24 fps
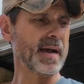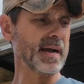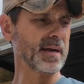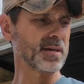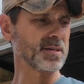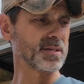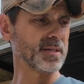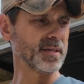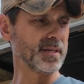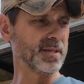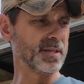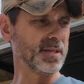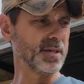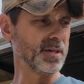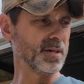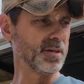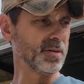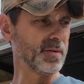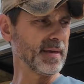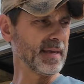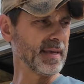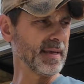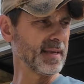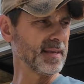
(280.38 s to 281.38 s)
actually
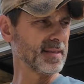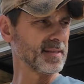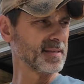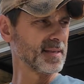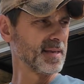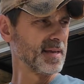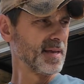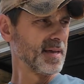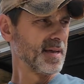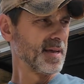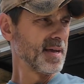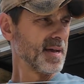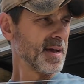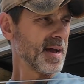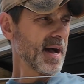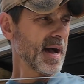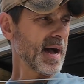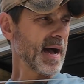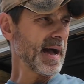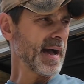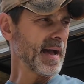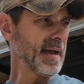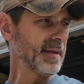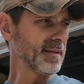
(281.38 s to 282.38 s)
do is
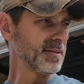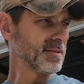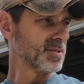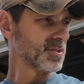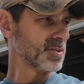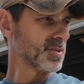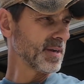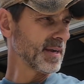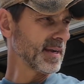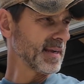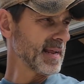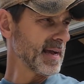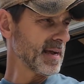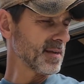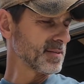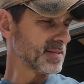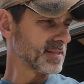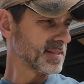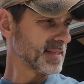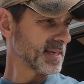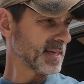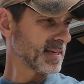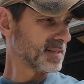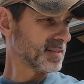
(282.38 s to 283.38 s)
I string it out
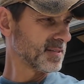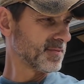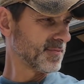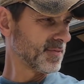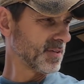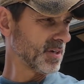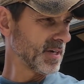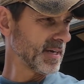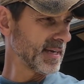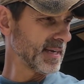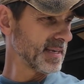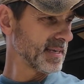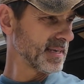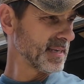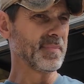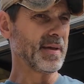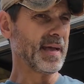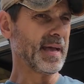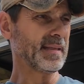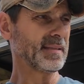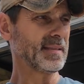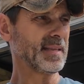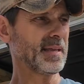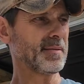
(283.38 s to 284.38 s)
6 foot
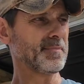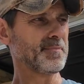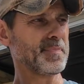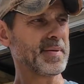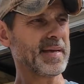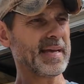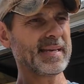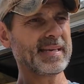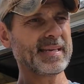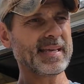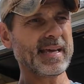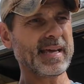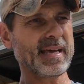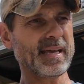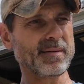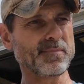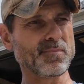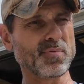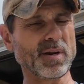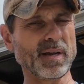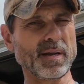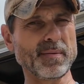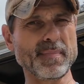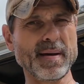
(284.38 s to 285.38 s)
and then bend it and
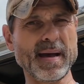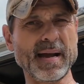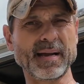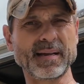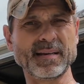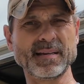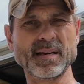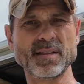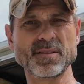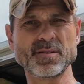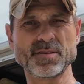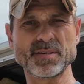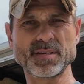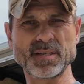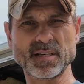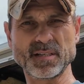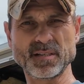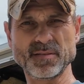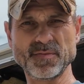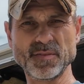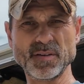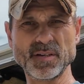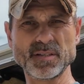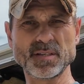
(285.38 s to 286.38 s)
bring it back another
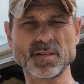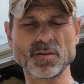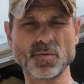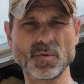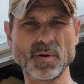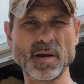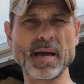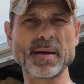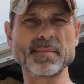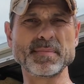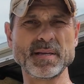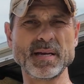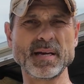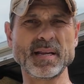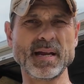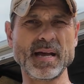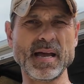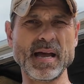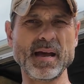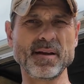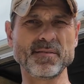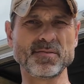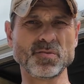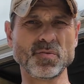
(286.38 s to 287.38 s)
6 foot. So when I'm done, I
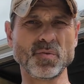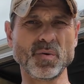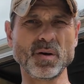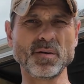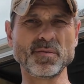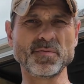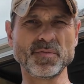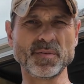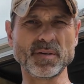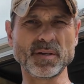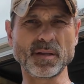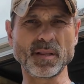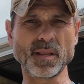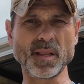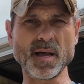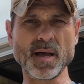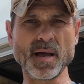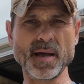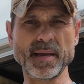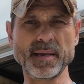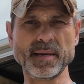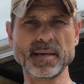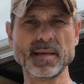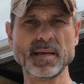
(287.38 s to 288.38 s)
have 12 foot of
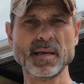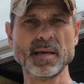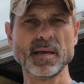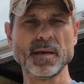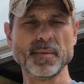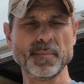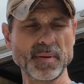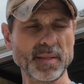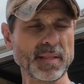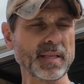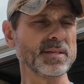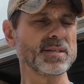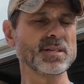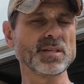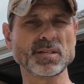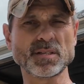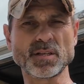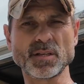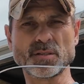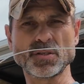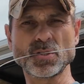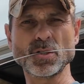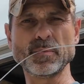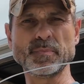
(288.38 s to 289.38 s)
line. But let's
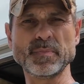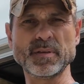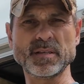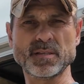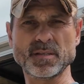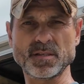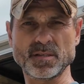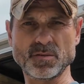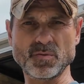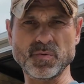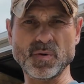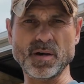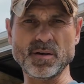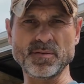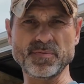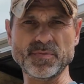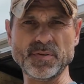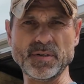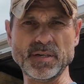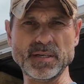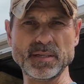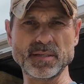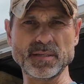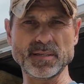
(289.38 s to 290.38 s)
just assume this is 12
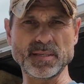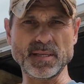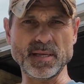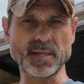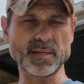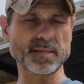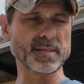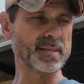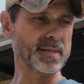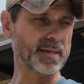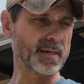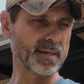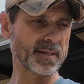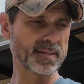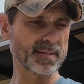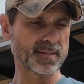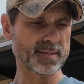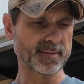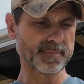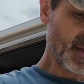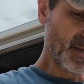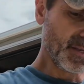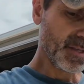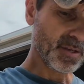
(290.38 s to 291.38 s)
foot instead of
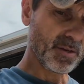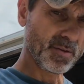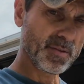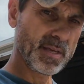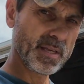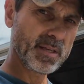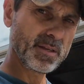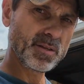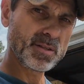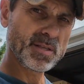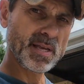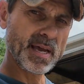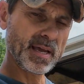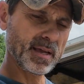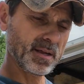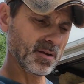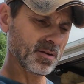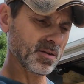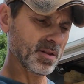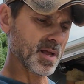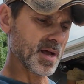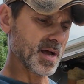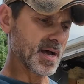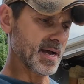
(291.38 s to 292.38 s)
6. So then you take
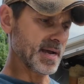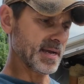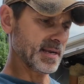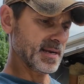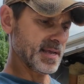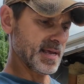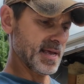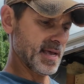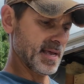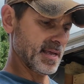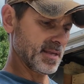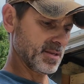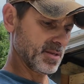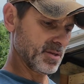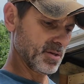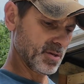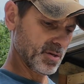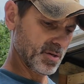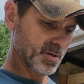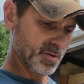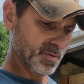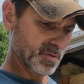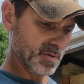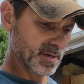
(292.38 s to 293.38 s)
your line and
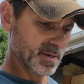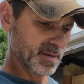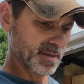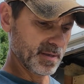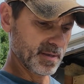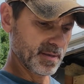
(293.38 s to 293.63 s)
you